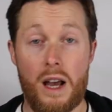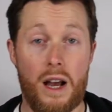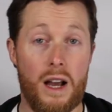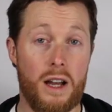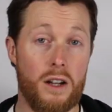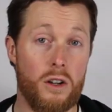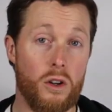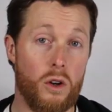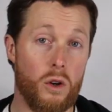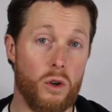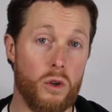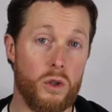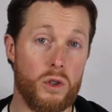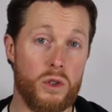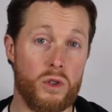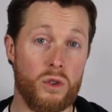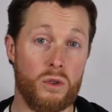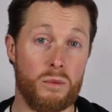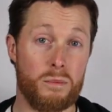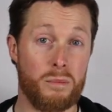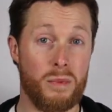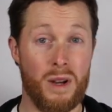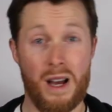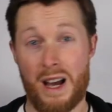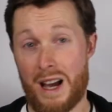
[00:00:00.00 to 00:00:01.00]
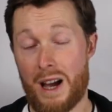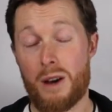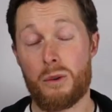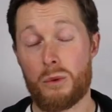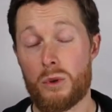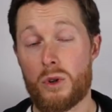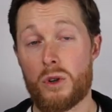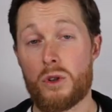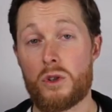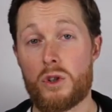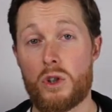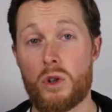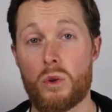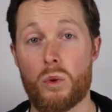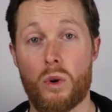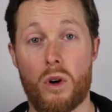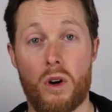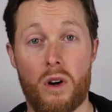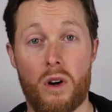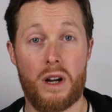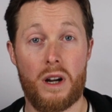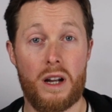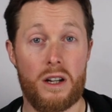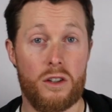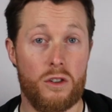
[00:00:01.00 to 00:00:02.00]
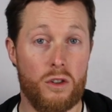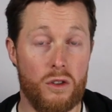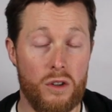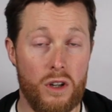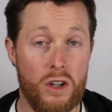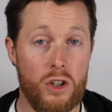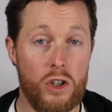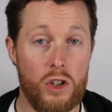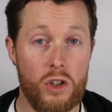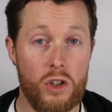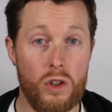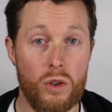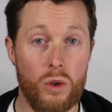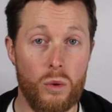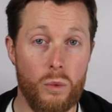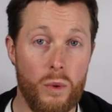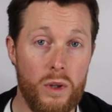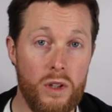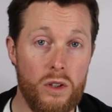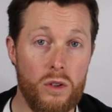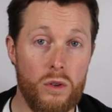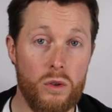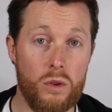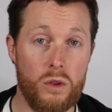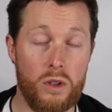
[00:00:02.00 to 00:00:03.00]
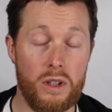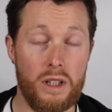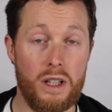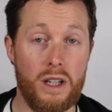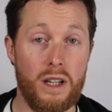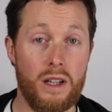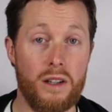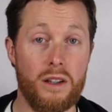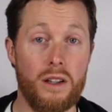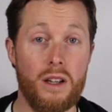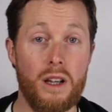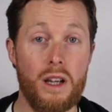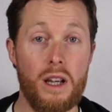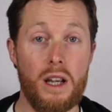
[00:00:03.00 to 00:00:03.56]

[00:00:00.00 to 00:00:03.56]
and also how good you at traditional window cleaning.